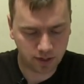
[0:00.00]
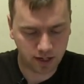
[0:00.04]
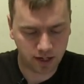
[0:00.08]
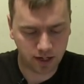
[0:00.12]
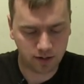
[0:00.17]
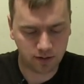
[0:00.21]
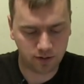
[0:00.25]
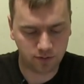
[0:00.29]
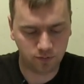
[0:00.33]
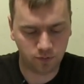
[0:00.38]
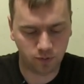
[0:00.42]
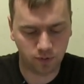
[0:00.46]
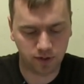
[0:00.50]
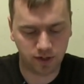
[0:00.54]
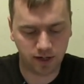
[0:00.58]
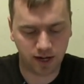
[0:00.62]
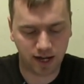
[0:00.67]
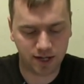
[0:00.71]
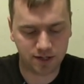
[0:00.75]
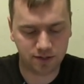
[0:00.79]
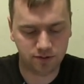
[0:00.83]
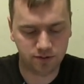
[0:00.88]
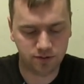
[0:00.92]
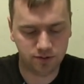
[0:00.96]
And if you want
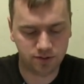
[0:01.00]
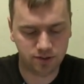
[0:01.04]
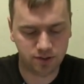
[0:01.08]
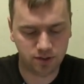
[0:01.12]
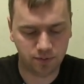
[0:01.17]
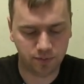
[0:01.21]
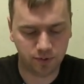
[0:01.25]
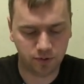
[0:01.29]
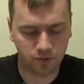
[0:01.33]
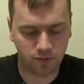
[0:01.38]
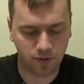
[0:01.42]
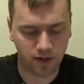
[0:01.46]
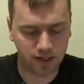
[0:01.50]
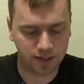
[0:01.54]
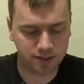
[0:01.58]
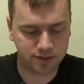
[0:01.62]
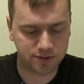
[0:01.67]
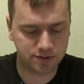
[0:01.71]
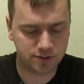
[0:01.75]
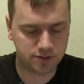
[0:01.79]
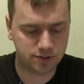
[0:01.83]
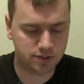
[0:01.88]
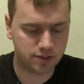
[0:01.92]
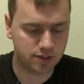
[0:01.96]
to see about the
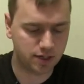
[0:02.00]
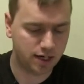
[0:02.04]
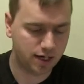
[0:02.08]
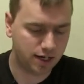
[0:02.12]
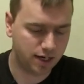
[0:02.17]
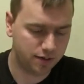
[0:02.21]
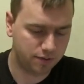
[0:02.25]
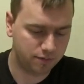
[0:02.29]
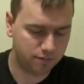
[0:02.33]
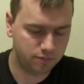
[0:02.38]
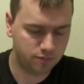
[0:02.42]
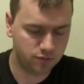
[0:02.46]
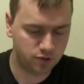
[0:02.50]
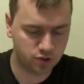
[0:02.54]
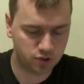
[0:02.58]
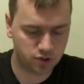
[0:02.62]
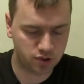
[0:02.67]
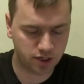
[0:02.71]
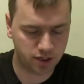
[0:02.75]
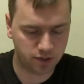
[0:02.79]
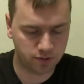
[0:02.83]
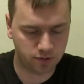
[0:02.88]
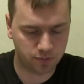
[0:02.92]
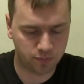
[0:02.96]
relics,
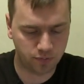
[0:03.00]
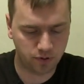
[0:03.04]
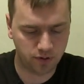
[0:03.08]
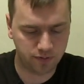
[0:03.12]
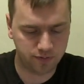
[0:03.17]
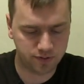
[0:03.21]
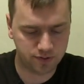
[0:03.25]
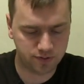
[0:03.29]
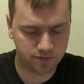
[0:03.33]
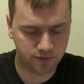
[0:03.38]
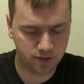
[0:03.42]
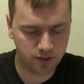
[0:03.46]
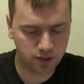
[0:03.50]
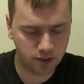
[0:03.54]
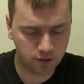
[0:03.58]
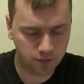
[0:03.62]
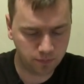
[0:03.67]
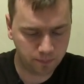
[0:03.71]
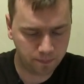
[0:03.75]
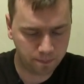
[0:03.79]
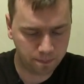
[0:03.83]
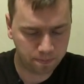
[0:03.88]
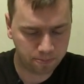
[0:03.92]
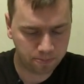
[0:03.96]
just check out the previous
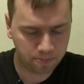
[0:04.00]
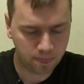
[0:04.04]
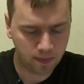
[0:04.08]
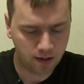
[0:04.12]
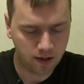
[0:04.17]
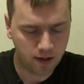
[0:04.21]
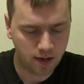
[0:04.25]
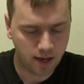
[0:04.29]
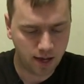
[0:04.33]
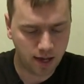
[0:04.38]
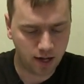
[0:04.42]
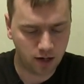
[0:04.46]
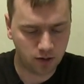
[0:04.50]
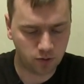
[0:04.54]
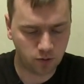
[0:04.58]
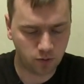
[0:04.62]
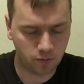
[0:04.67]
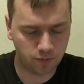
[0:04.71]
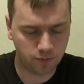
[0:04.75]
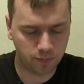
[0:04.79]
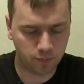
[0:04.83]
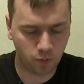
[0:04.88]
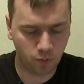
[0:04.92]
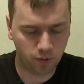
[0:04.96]
video, and I'll
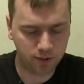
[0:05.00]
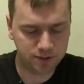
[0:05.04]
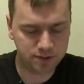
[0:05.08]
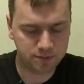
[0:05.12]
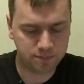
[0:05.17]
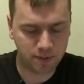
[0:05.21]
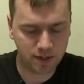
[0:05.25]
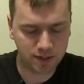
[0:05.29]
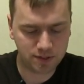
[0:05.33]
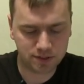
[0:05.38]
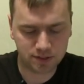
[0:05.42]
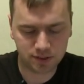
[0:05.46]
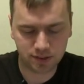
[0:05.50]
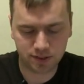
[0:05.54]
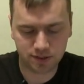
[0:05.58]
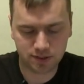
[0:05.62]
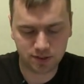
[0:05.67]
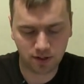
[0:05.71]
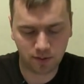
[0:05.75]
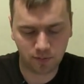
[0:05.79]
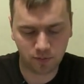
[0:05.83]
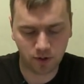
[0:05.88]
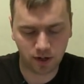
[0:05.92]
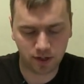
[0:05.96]
go over points. Basically, to
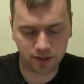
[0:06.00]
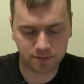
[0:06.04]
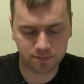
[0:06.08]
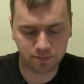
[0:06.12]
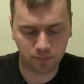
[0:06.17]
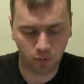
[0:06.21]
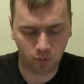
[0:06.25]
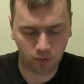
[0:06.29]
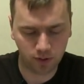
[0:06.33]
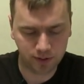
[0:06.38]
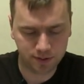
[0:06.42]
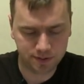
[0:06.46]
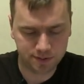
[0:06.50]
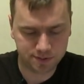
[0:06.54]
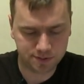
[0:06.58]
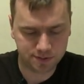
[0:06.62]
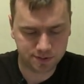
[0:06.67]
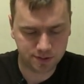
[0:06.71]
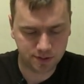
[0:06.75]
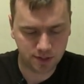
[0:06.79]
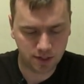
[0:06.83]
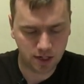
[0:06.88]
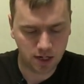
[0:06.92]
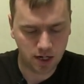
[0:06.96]
summarize
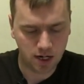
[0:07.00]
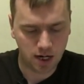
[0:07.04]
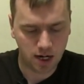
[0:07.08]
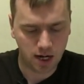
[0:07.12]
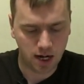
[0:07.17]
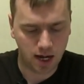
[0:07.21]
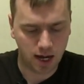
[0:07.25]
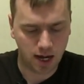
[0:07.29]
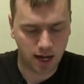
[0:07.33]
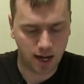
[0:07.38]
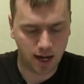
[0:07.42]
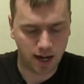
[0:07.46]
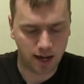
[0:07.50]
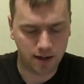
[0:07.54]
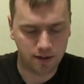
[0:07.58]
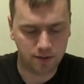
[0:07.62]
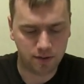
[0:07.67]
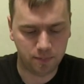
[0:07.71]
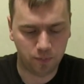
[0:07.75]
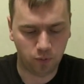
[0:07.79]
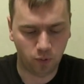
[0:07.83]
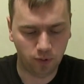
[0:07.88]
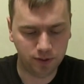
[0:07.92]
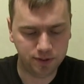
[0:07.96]
points,
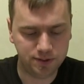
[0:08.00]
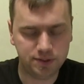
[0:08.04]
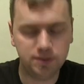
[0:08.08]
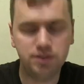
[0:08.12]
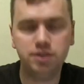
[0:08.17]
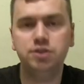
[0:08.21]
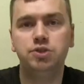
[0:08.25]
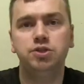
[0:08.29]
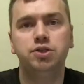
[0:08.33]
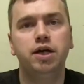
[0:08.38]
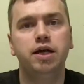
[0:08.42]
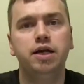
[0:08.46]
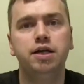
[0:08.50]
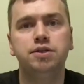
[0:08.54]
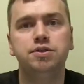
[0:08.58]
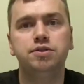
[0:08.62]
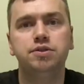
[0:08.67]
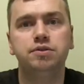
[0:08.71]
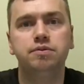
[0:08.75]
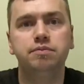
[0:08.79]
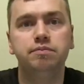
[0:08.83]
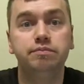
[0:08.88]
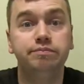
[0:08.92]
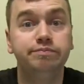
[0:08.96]
the points didn't
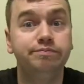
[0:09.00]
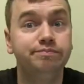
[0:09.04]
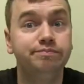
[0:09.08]
change.